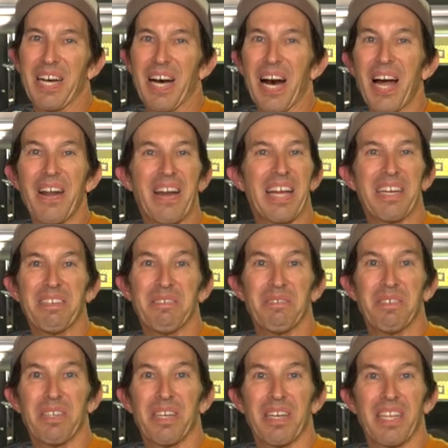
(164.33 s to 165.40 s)
All right,
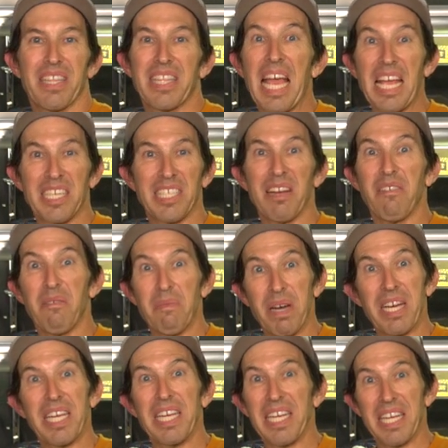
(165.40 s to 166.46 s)
thanks
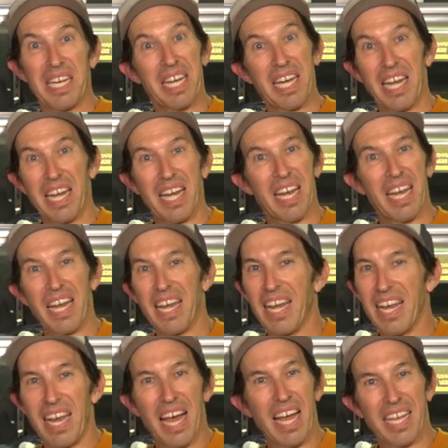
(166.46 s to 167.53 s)
everybody.
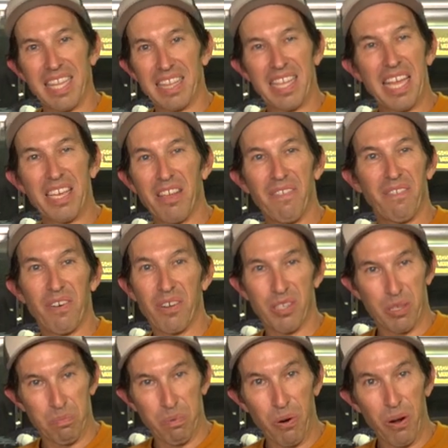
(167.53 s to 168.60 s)
I could thank you for the
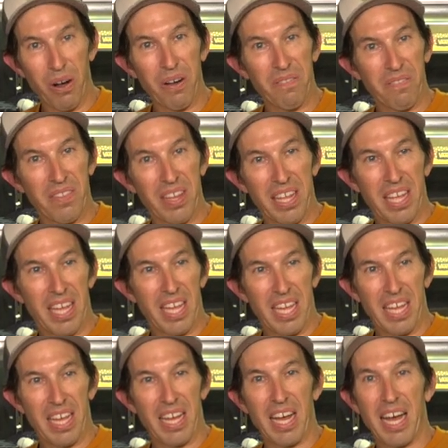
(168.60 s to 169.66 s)
support,
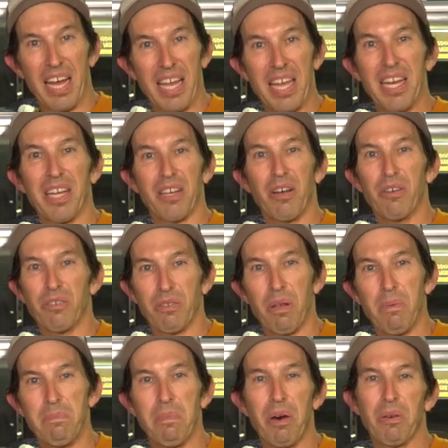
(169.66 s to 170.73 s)
and it goes
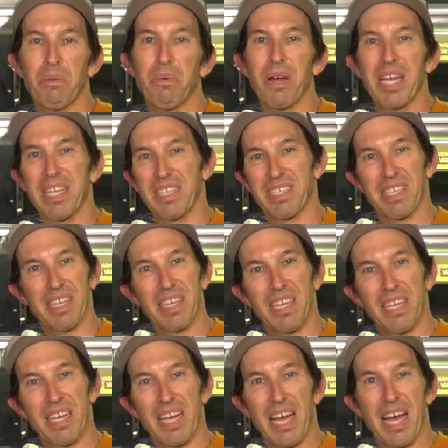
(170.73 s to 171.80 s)
both ways.
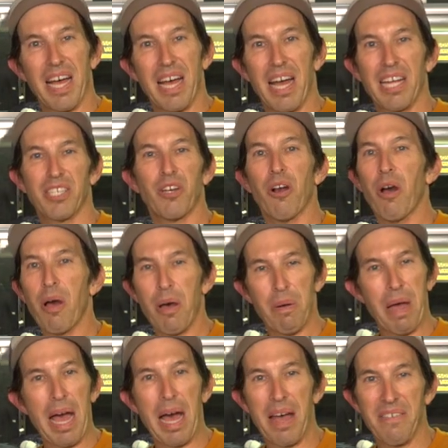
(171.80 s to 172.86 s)
I sure
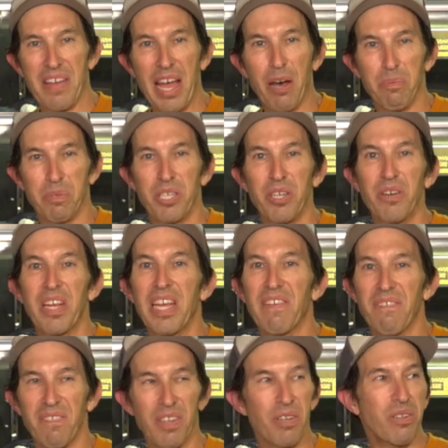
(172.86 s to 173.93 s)
hope I've helped you,
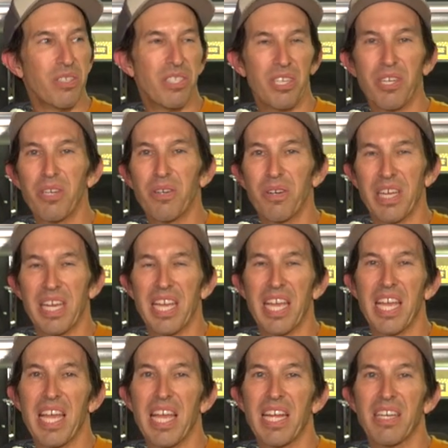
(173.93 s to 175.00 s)
influenced you
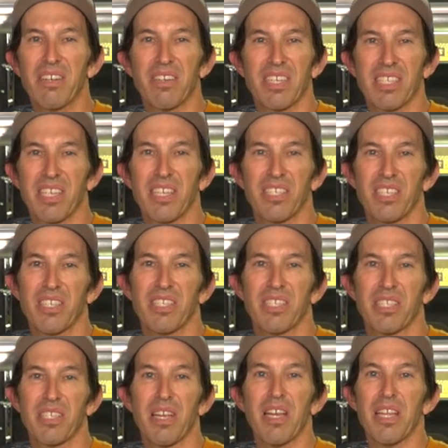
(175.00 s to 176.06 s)
in your
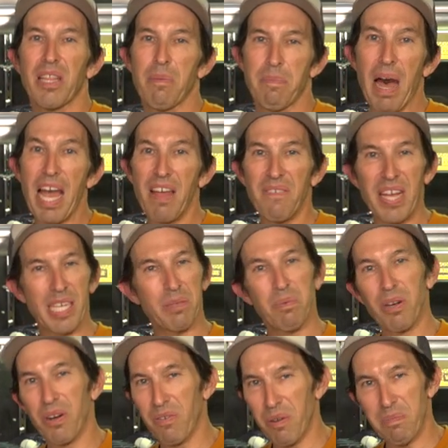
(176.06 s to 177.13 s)
decisions to buy a Vespa
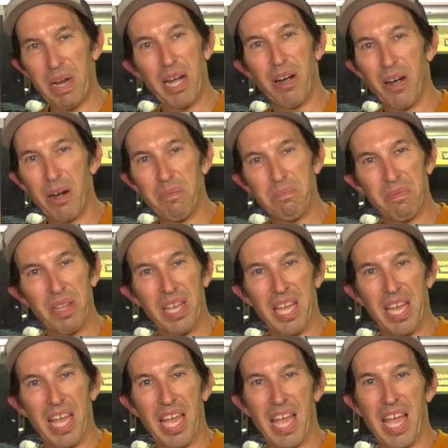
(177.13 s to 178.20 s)
or repair them,
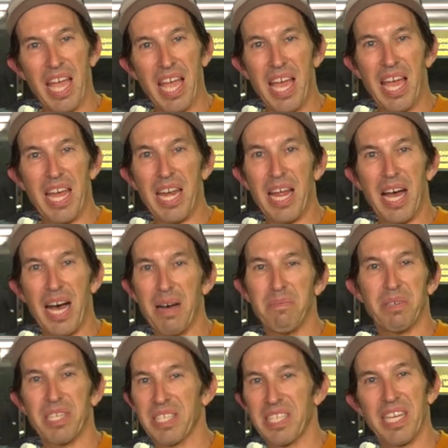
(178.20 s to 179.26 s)
and I'm
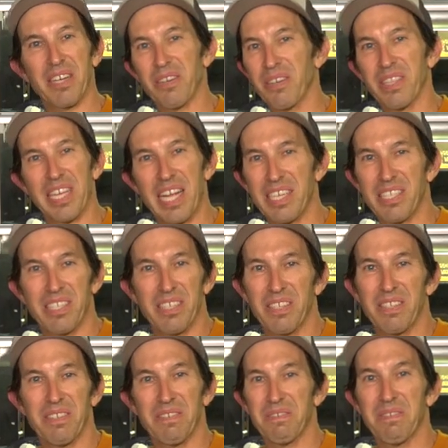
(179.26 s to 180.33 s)
just tickled that
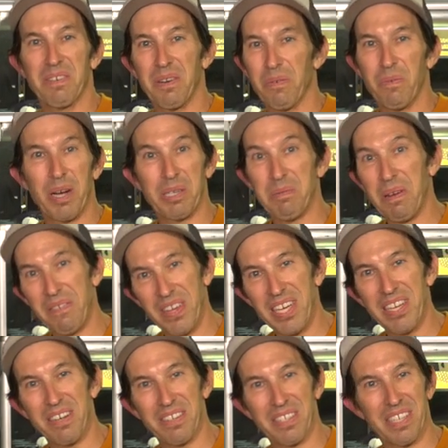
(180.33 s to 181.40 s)
you watch my
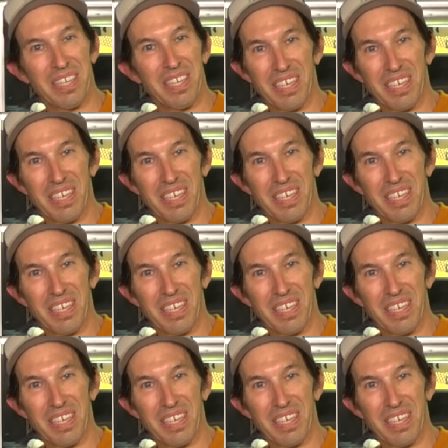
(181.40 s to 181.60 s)
videos.